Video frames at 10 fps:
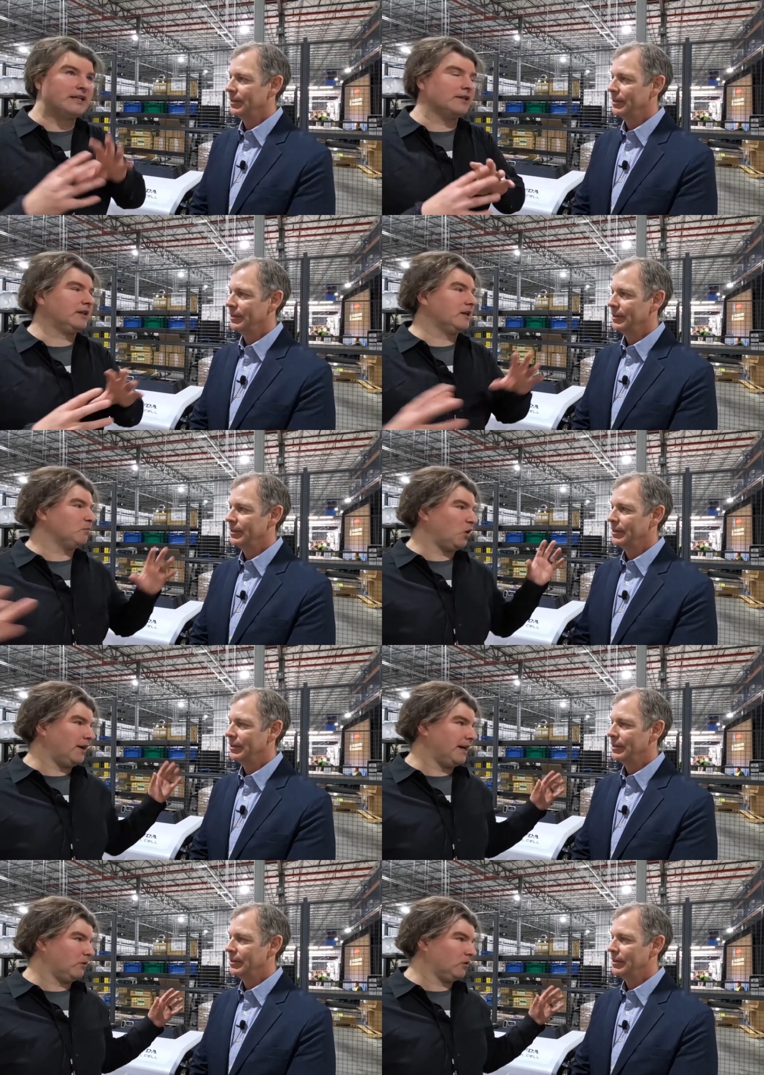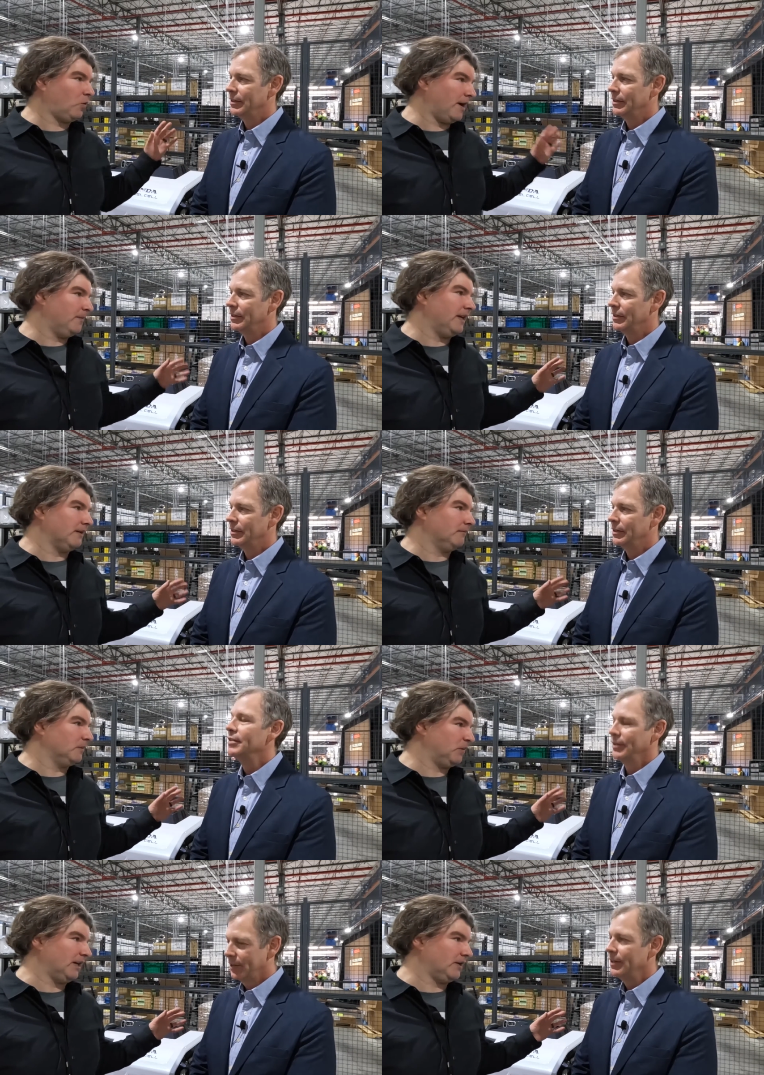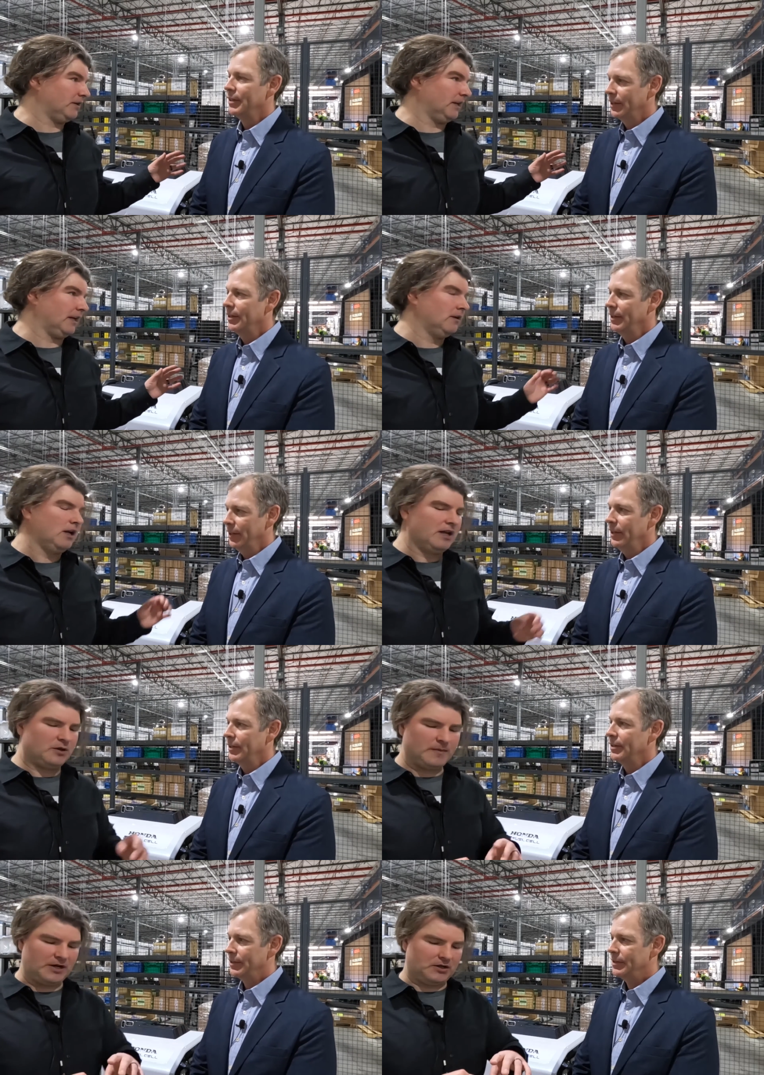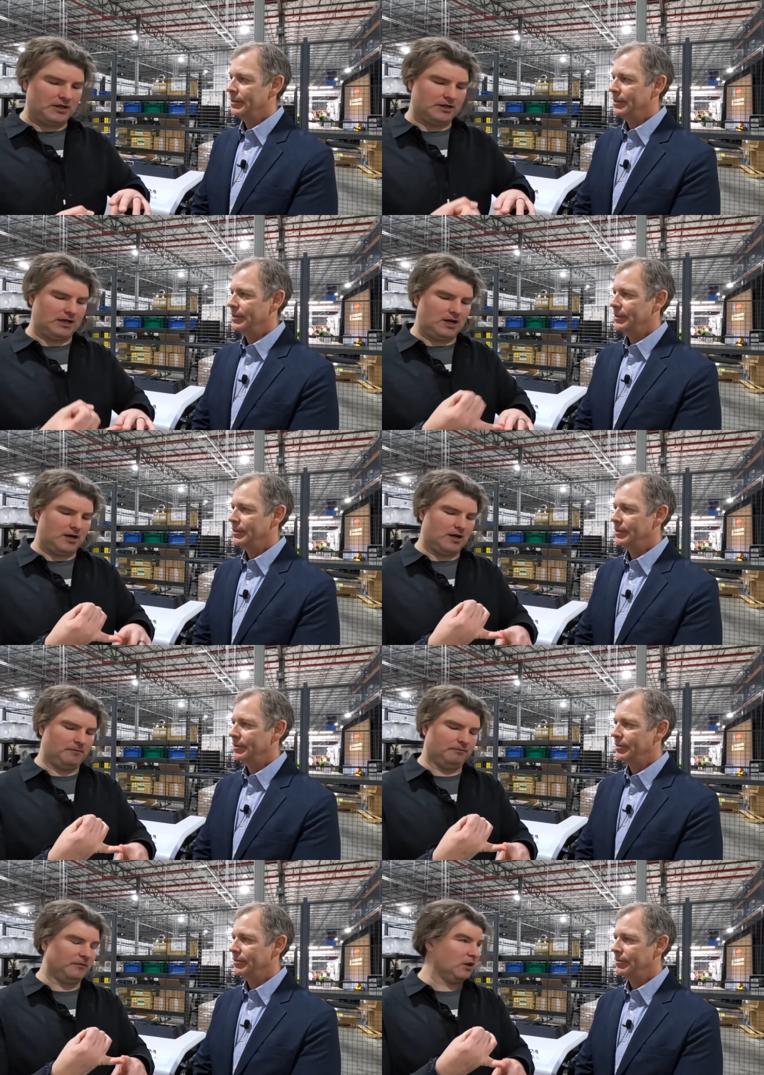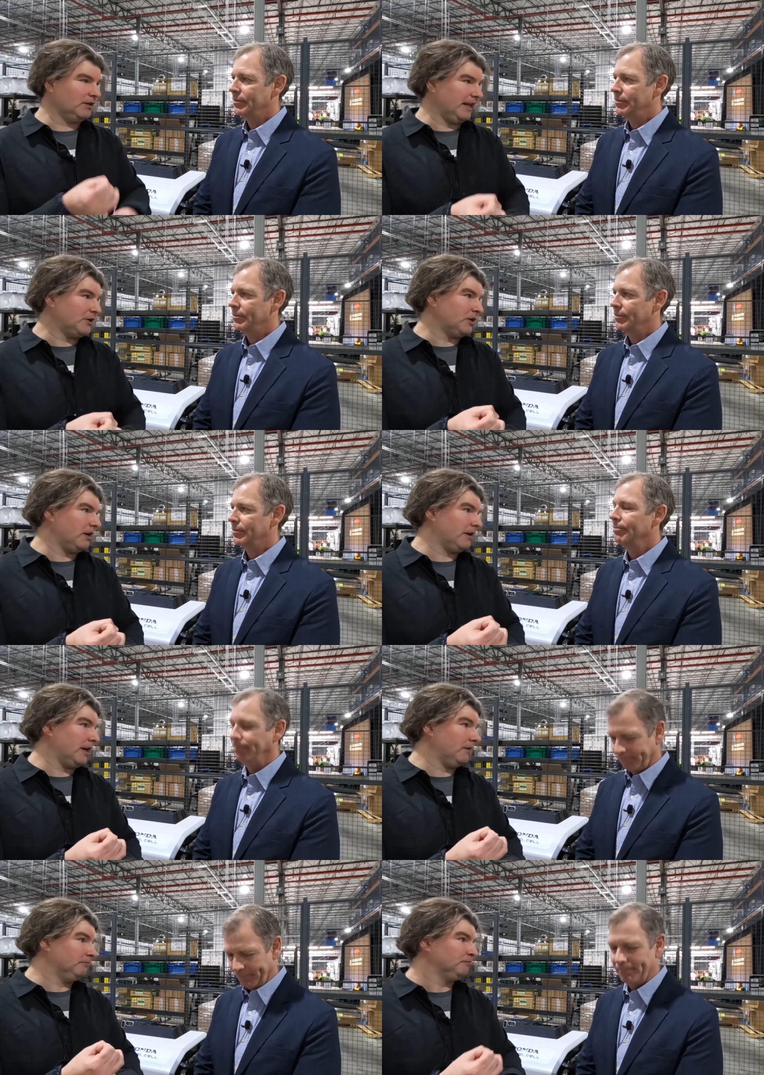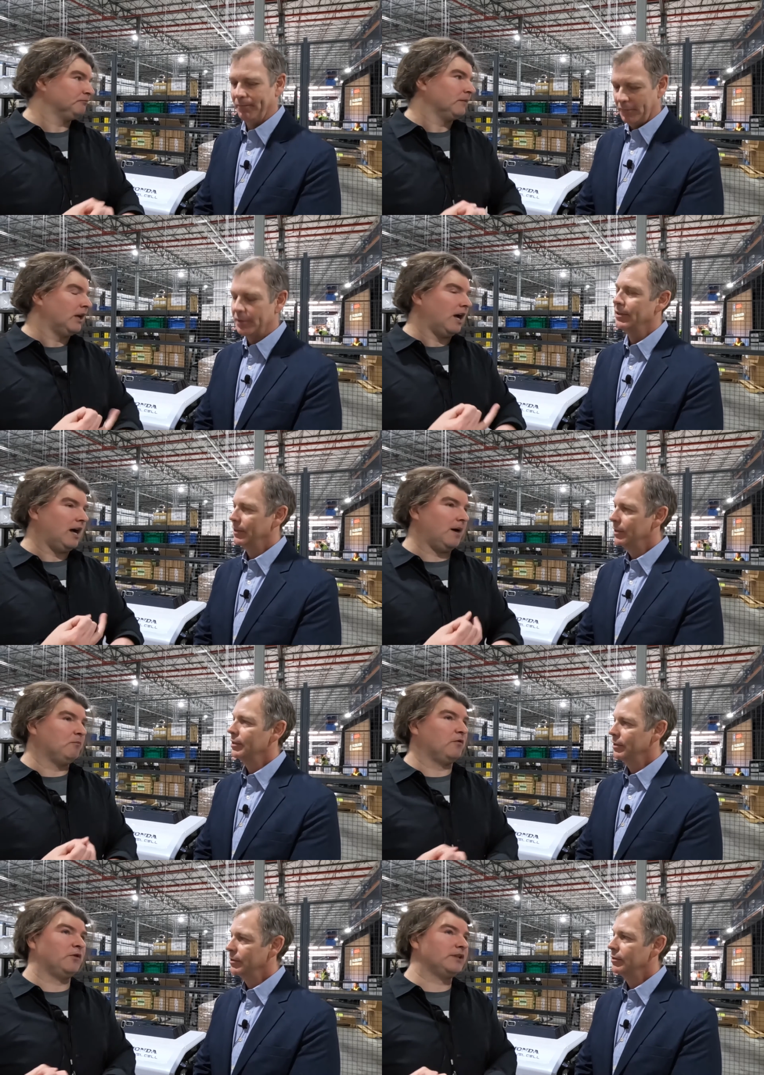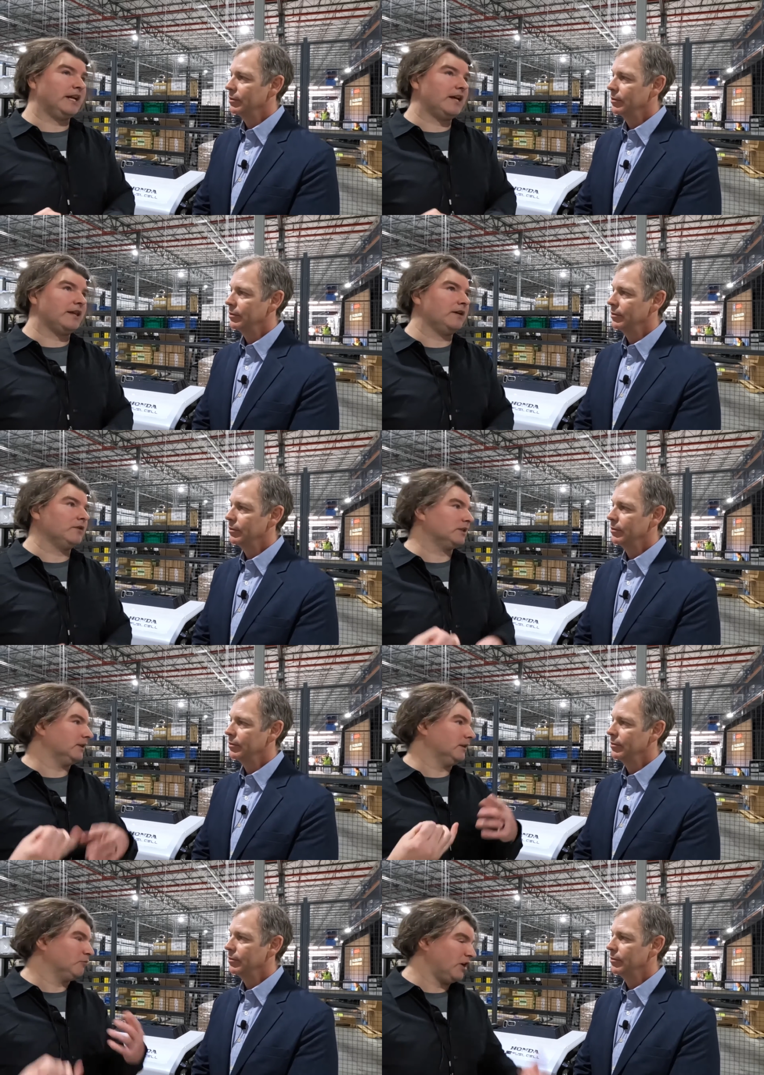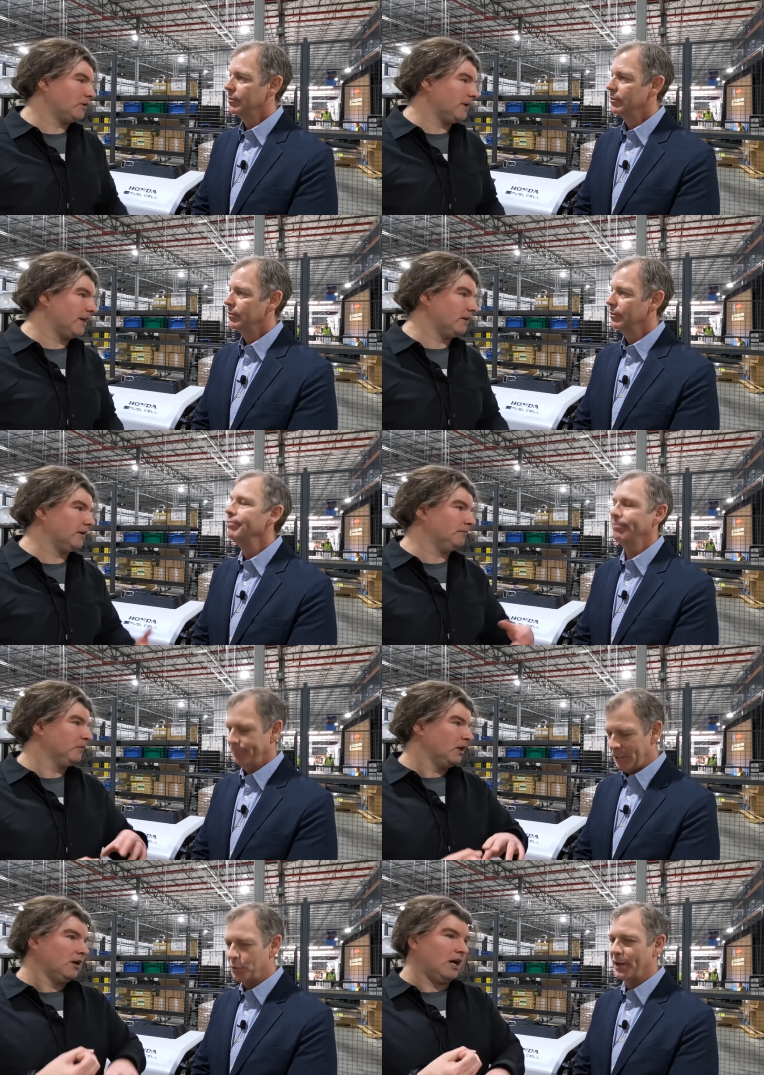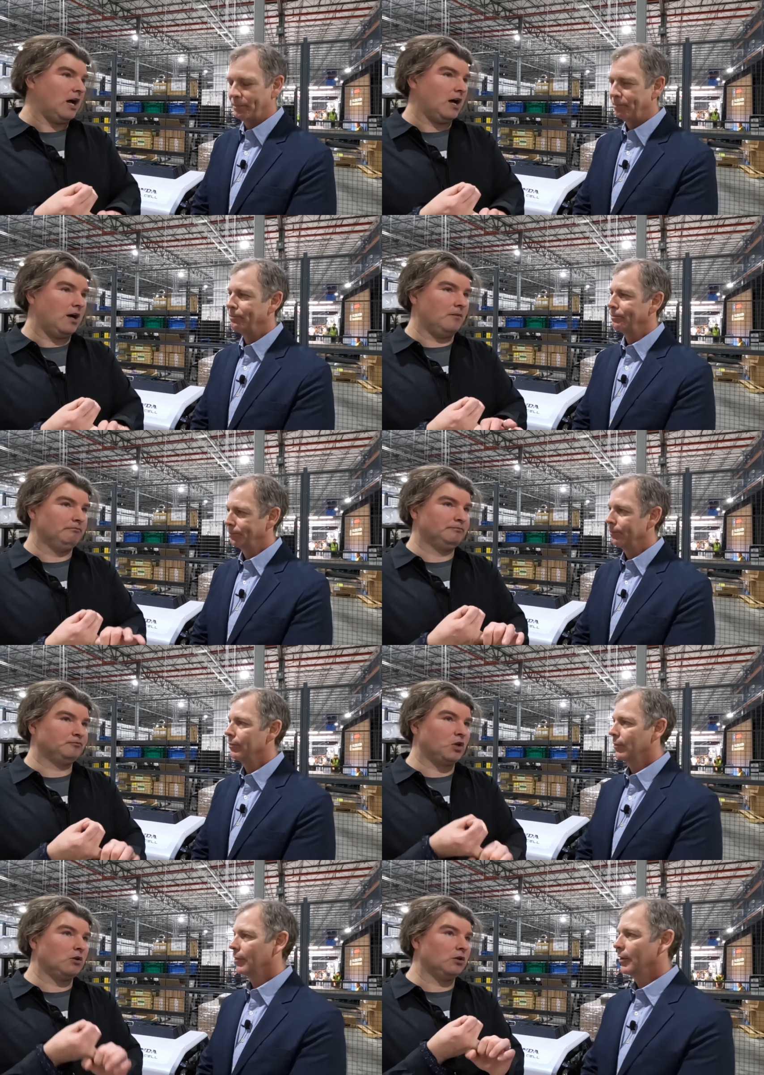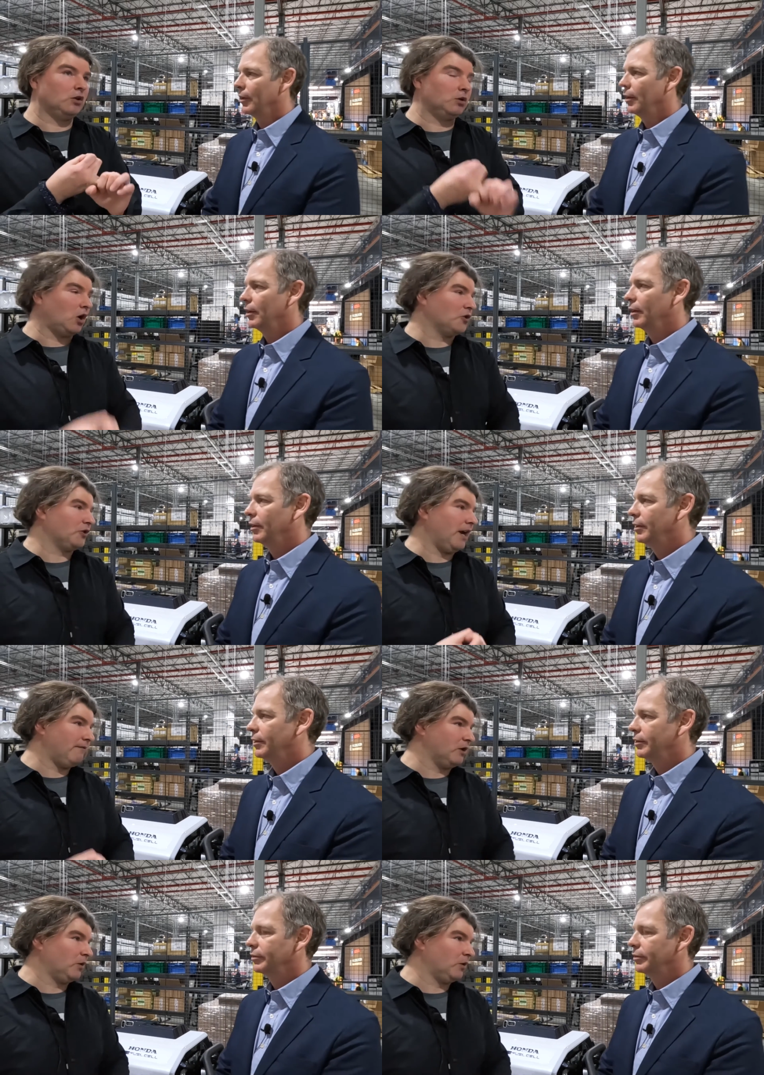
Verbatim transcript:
Speaker 1: is going to broaden out quite a bit potentially. You mentioned um, stationary. Um, first thing I think of is a generator. That's right. Um, larger, heavier